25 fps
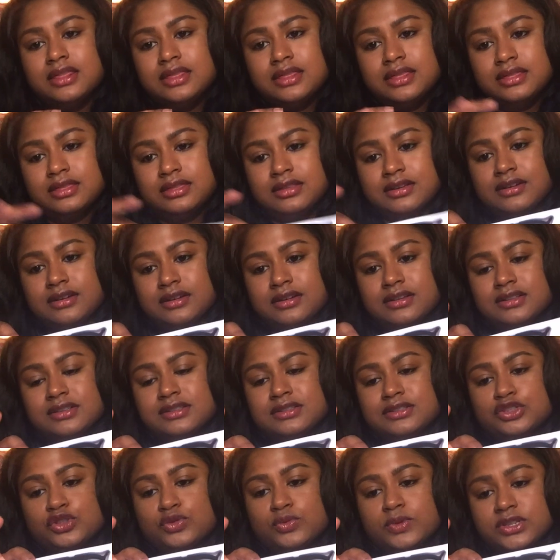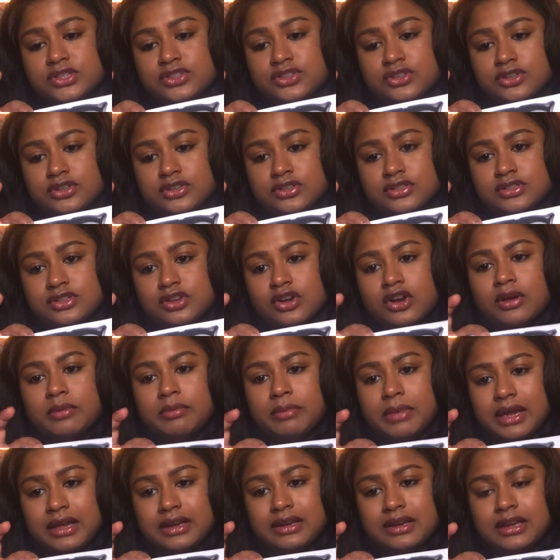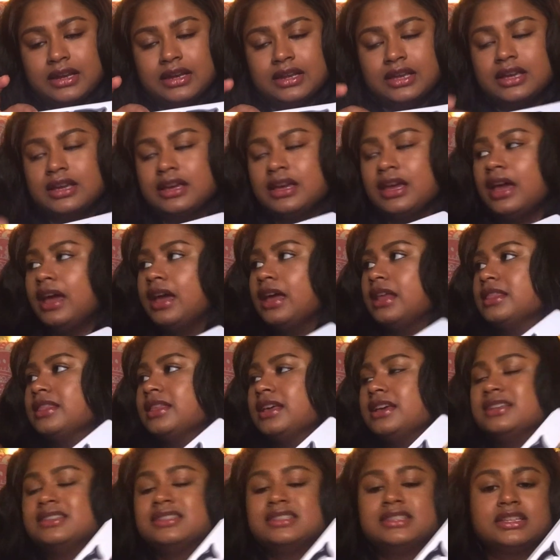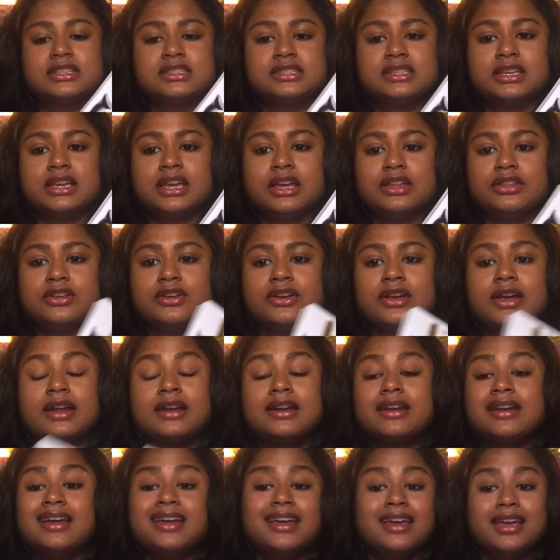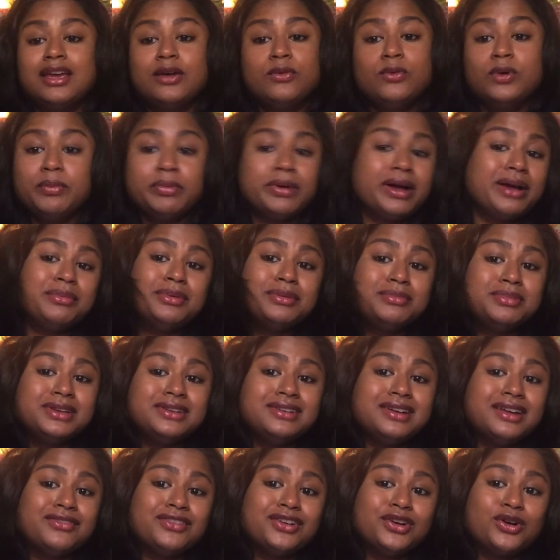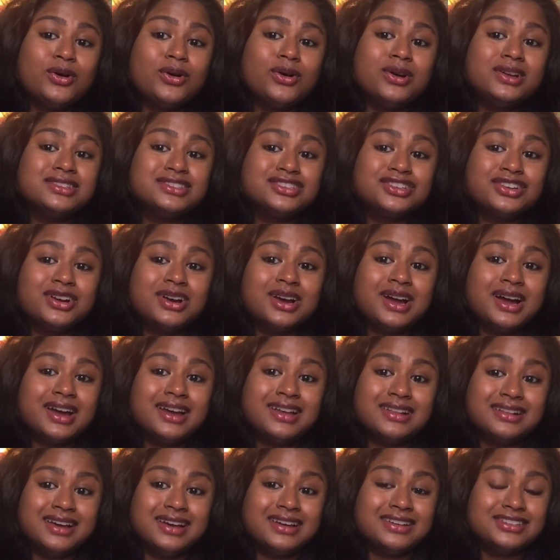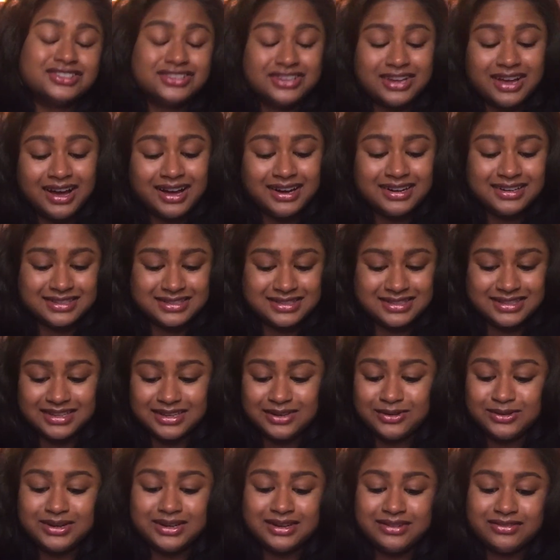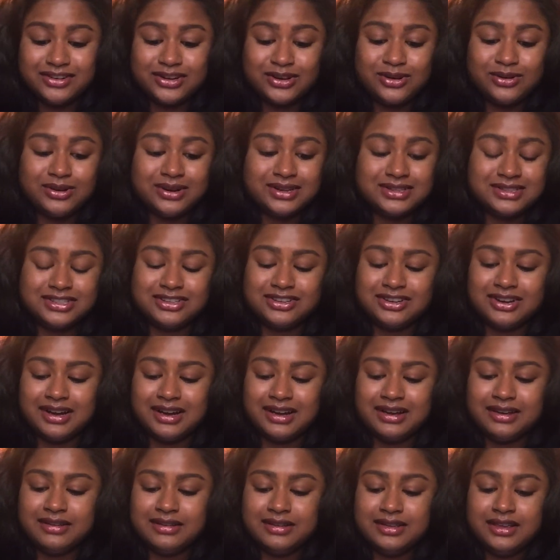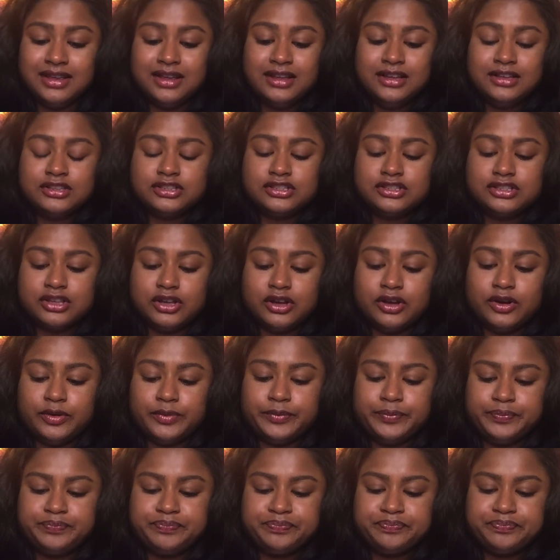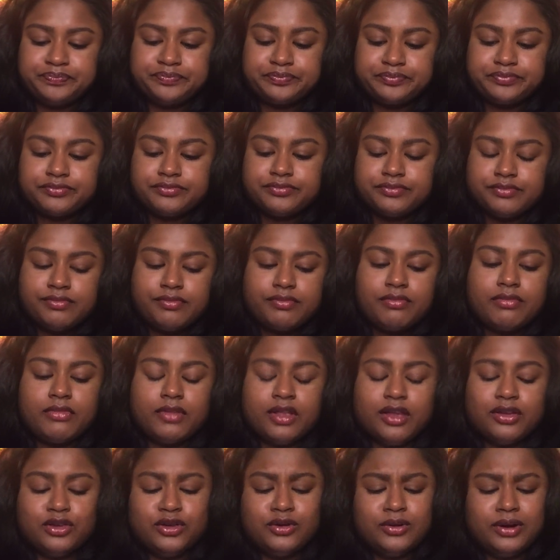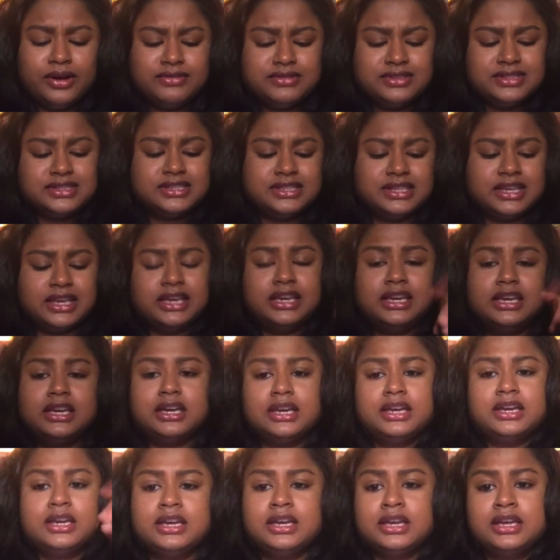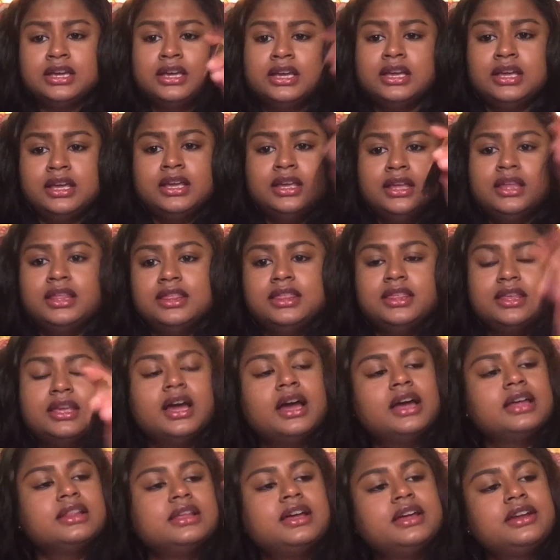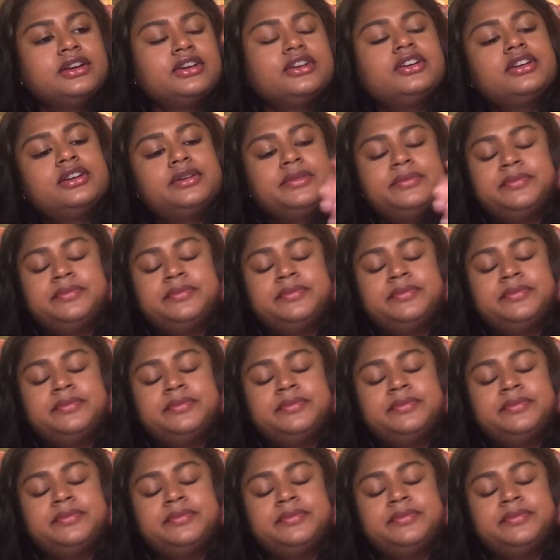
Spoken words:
the tweezers are magnetic and they stick together, and it will probably never go onto your eyelash. Honestly, it will never go onto your eye. So you have to take the eyeliner